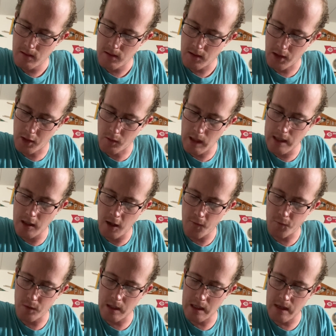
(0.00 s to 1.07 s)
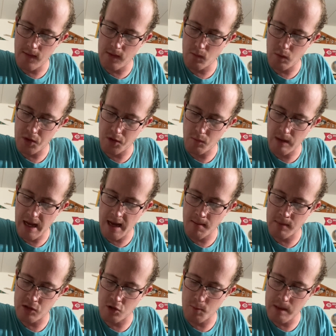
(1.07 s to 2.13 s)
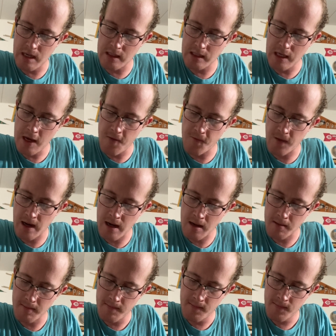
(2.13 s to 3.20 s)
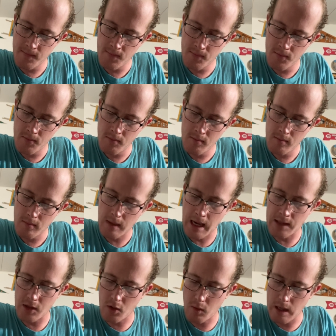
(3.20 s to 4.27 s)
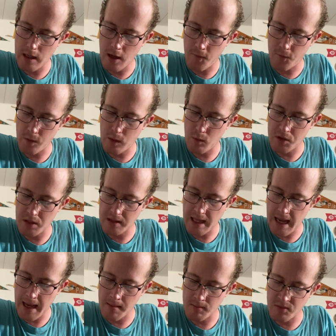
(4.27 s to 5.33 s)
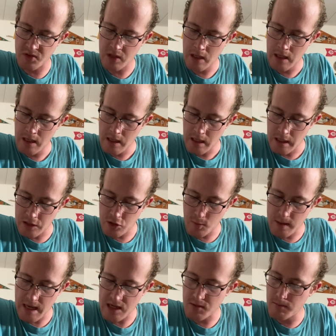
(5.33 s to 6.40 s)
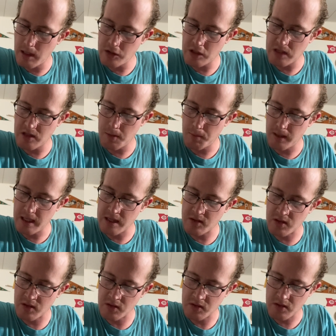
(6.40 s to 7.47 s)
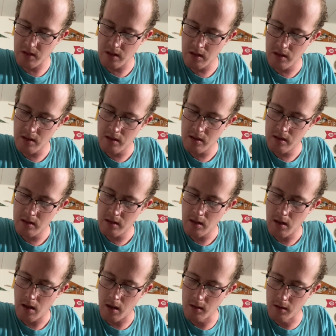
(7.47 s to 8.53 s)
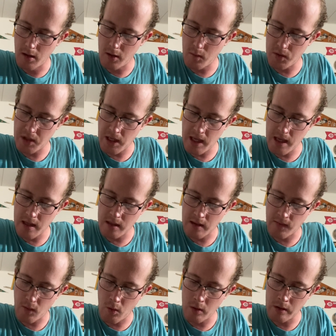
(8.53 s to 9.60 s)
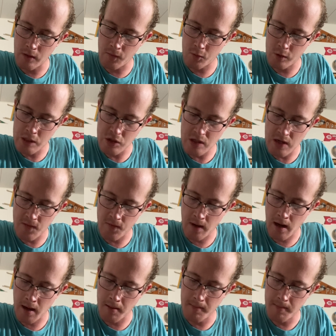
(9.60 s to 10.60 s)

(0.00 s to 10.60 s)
The grain offering given with the ram is to be an ephah, and the grain offering with the lambs is to be as much as he pleases, along with a hin of oil for each ephah.